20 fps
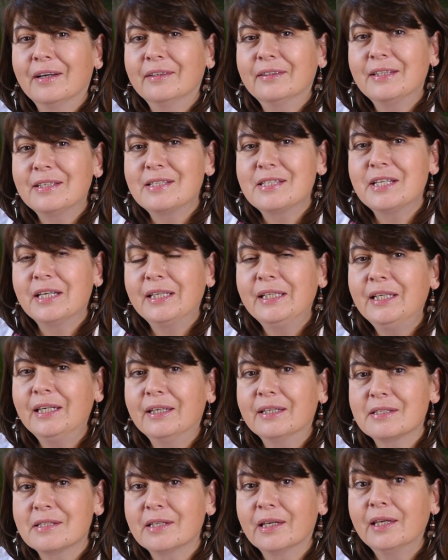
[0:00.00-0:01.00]
This
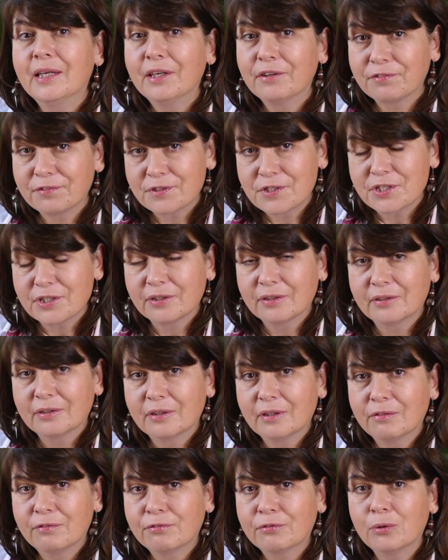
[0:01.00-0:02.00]
technique is a gift
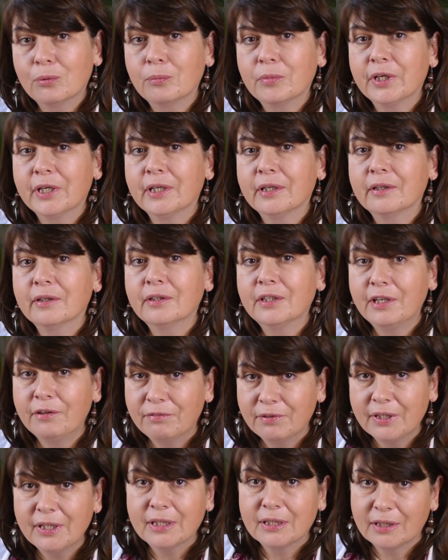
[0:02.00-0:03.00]
from a
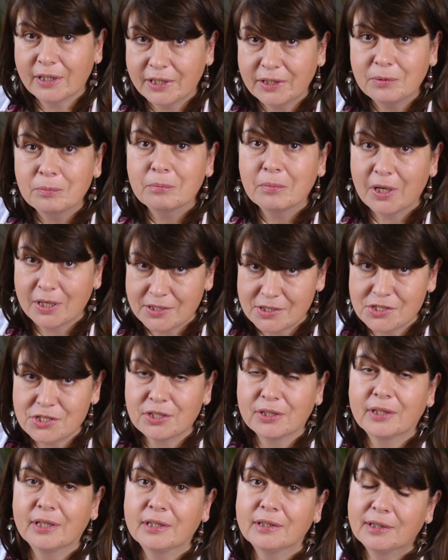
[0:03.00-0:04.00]
living enlightened
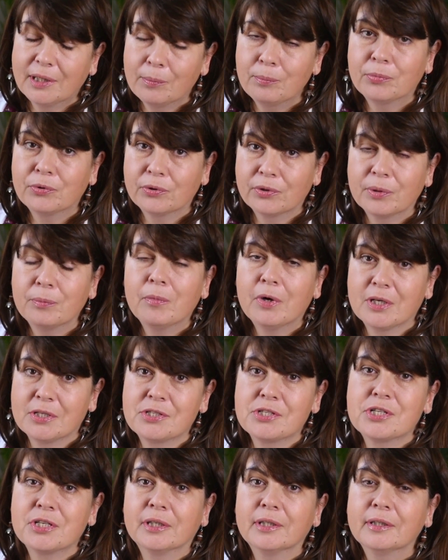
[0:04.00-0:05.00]
master, contemporary
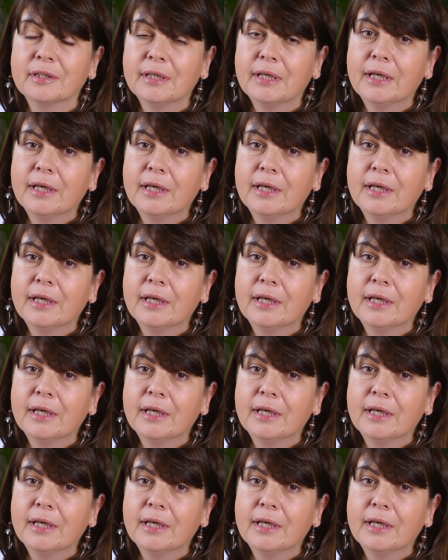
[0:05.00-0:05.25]
master,